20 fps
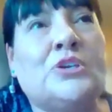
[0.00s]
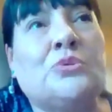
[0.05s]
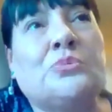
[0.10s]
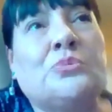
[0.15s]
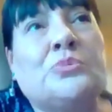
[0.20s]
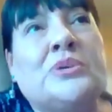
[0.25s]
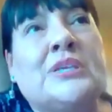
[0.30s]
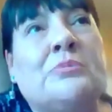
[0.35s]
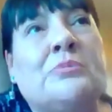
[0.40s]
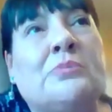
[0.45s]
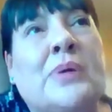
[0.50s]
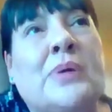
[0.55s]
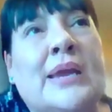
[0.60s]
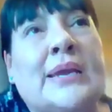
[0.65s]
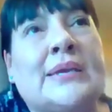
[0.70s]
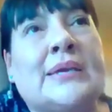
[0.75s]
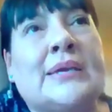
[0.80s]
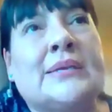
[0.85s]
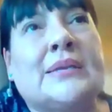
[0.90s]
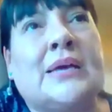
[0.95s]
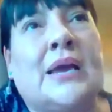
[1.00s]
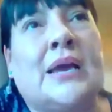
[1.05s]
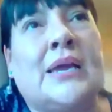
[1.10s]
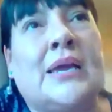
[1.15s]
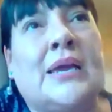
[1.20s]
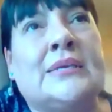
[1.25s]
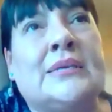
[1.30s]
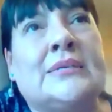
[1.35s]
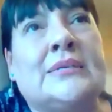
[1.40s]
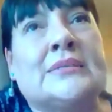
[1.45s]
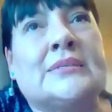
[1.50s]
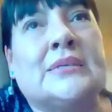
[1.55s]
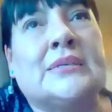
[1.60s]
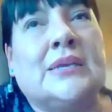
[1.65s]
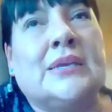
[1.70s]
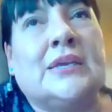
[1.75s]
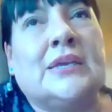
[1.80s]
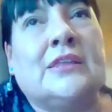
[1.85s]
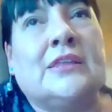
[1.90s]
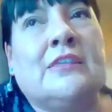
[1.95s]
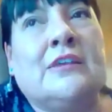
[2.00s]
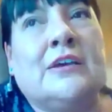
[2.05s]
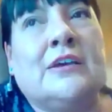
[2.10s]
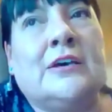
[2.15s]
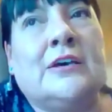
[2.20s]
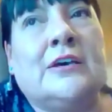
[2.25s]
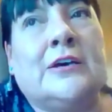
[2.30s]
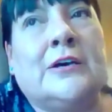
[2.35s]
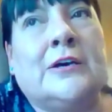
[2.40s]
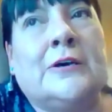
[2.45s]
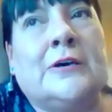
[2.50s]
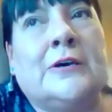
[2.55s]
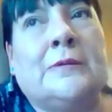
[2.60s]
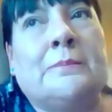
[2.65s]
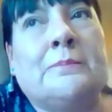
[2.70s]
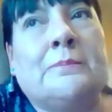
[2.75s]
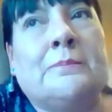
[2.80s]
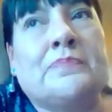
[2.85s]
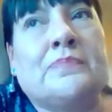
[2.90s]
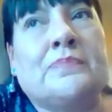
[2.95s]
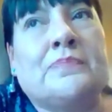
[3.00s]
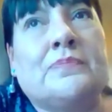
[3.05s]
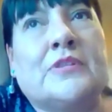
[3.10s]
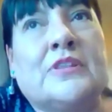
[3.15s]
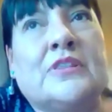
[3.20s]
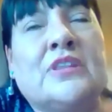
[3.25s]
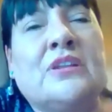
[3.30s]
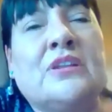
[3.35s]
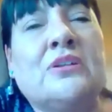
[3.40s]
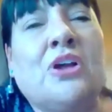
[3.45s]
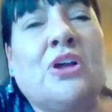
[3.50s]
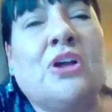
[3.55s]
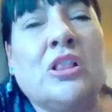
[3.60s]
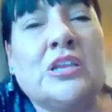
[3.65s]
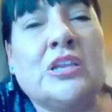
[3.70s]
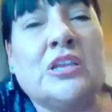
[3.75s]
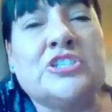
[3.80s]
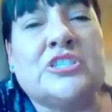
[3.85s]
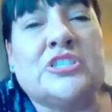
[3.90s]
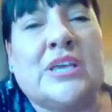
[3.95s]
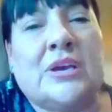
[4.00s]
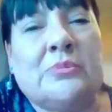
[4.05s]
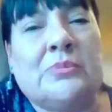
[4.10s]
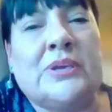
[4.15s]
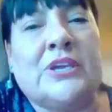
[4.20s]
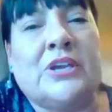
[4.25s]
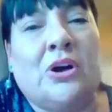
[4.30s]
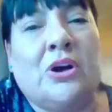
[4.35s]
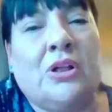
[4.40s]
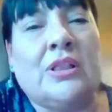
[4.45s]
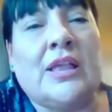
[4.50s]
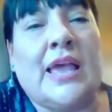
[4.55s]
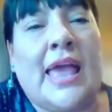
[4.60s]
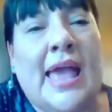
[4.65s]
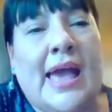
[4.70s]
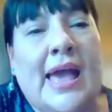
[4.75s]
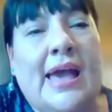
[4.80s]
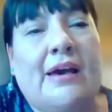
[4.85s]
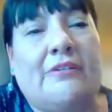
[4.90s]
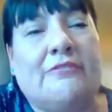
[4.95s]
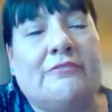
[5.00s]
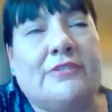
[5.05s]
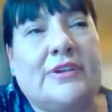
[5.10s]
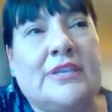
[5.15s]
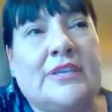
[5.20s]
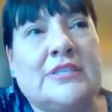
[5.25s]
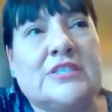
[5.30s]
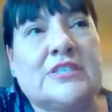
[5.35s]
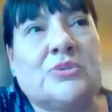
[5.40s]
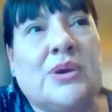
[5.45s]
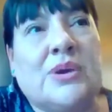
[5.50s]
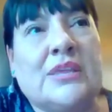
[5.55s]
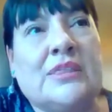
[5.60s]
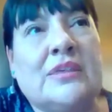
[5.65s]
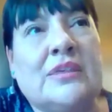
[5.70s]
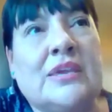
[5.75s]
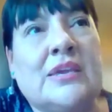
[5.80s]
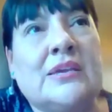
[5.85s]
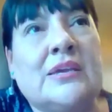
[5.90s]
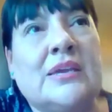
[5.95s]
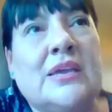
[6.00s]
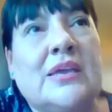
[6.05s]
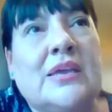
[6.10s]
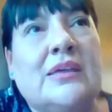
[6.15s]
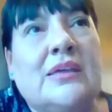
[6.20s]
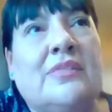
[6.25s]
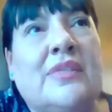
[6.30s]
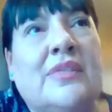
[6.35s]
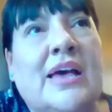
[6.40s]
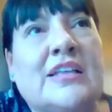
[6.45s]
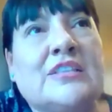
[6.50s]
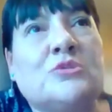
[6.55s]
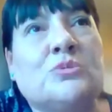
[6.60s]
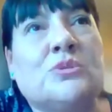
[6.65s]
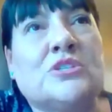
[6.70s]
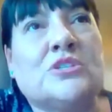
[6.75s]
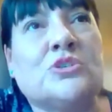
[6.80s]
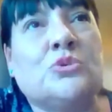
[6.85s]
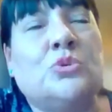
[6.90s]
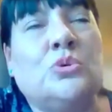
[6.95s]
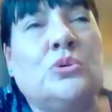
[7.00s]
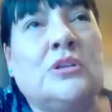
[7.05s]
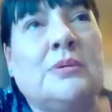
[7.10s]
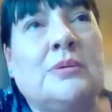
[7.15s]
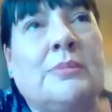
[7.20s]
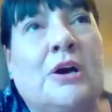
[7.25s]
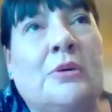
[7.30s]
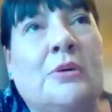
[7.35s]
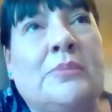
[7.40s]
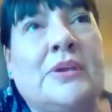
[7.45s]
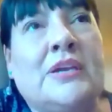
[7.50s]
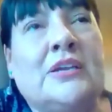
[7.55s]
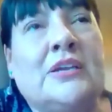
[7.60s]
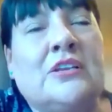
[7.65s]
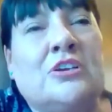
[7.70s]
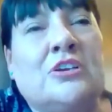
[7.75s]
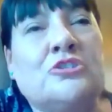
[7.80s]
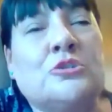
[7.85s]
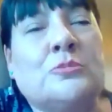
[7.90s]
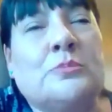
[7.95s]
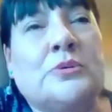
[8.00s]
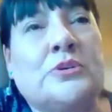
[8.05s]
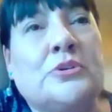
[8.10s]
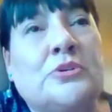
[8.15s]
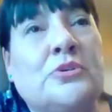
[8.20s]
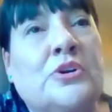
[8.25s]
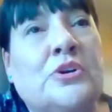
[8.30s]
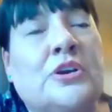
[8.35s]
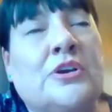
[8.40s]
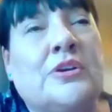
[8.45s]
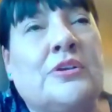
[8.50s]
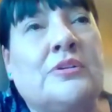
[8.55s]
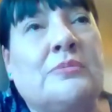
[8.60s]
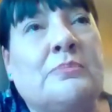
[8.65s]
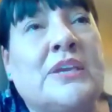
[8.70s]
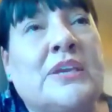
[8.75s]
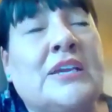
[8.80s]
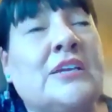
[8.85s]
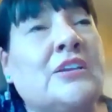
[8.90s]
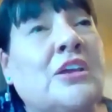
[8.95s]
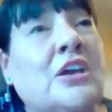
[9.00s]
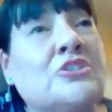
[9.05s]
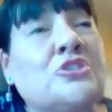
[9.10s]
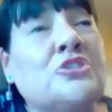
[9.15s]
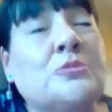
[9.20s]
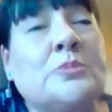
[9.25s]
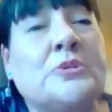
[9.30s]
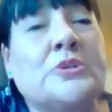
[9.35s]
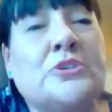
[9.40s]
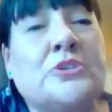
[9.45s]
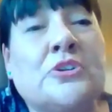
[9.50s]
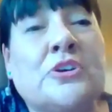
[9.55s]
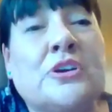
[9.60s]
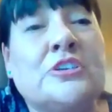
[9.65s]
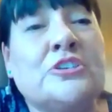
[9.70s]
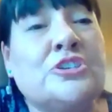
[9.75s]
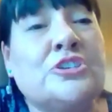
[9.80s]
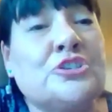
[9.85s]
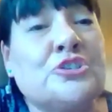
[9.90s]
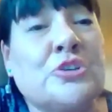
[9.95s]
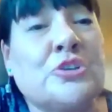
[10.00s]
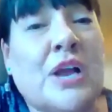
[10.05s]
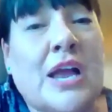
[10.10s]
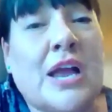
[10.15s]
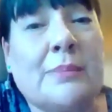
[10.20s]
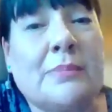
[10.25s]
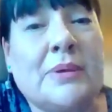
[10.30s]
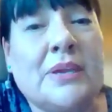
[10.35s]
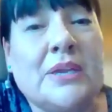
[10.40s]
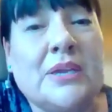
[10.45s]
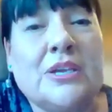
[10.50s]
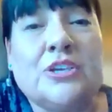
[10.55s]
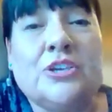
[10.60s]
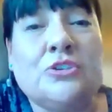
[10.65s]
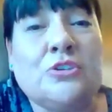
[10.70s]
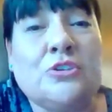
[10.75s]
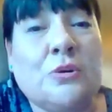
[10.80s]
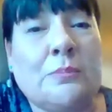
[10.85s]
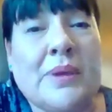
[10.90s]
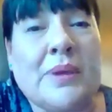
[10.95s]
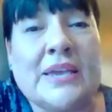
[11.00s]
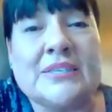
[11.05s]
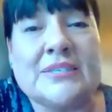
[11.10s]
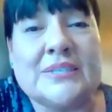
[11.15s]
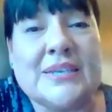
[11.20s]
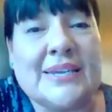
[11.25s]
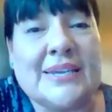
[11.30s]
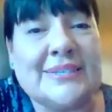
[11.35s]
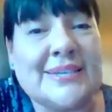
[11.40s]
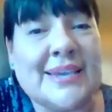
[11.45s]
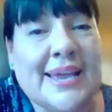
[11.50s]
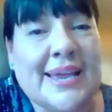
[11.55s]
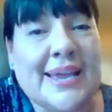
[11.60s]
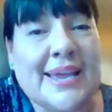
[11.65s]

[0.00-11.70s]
don't really recognize the knowledge that we all have. And so I think that's what's cool about being an entrepreneur. Being an entrepreneur on your tribe, you don't pay state